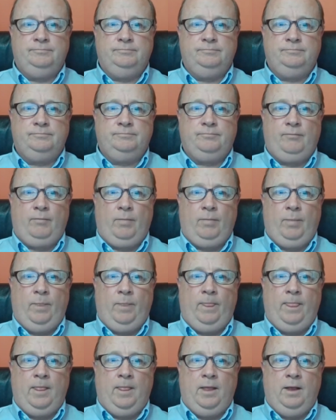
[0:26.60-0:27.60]

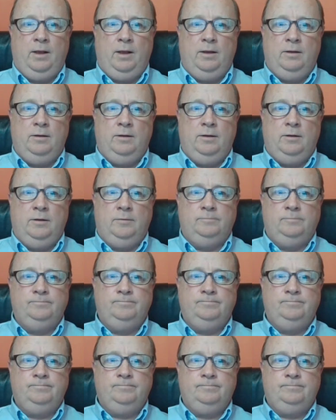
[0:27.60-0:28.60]

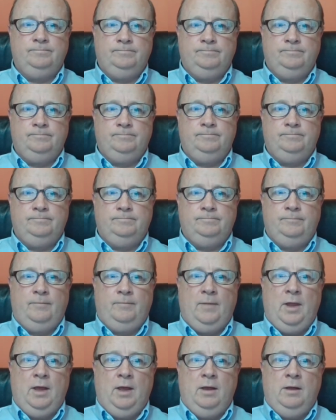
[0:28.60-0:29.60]

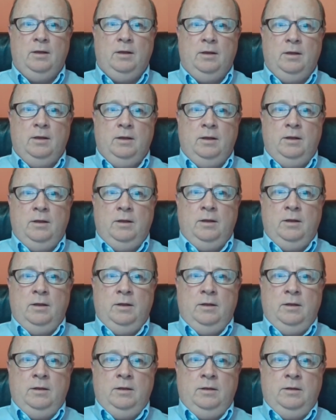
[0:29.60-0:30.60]

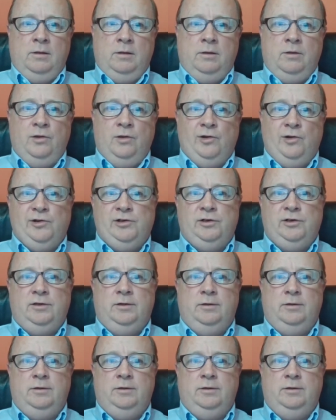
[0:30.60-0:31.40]
[no speech]